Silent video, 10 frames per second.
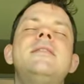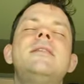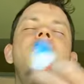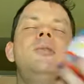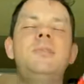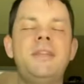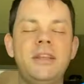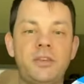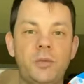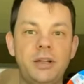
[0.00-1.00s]
open
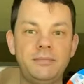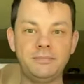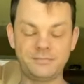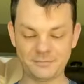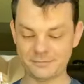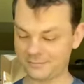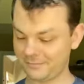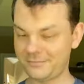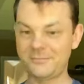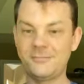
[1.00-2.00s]
this one.
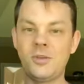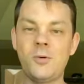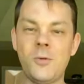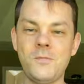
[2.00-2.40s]
Cool.